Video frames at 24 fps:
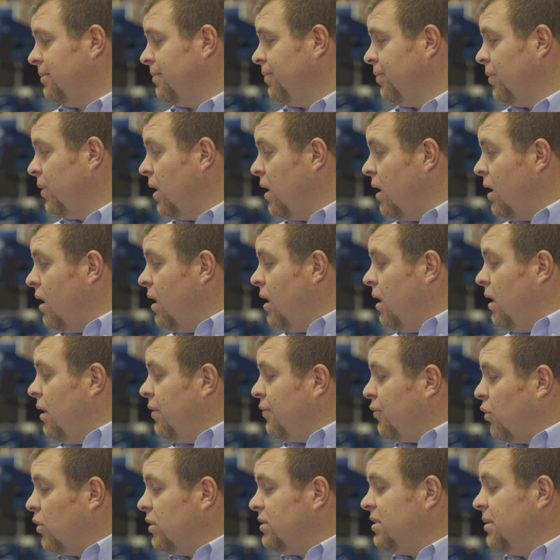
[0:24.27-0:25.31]

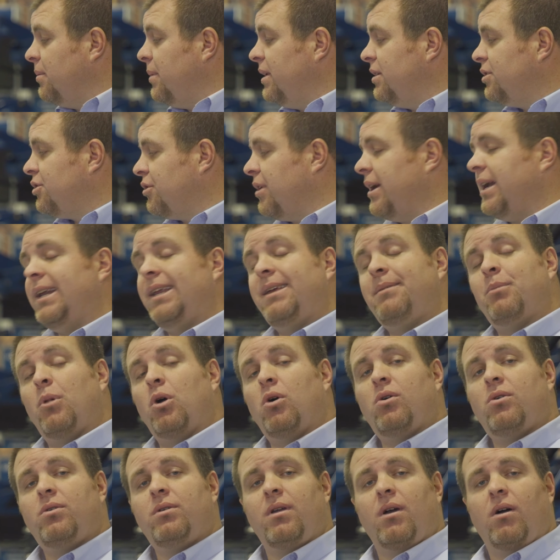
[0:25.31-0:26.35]
Of course, I'm in training
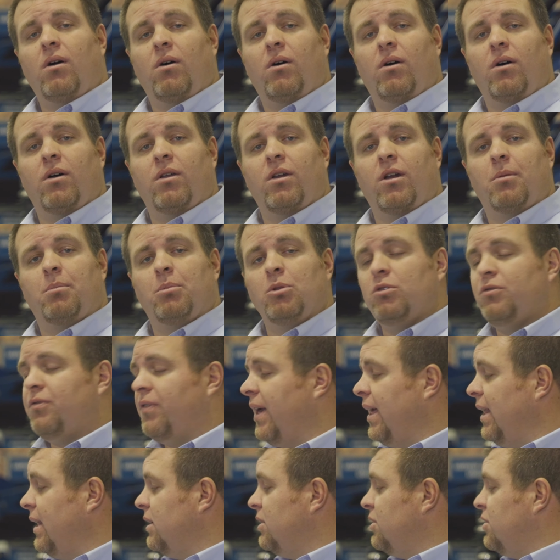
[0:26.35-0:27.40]
mode on our Blue
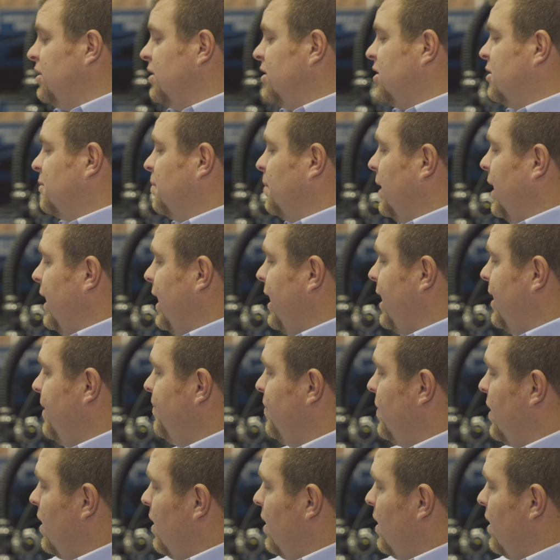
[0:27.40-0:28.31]
Vantage display,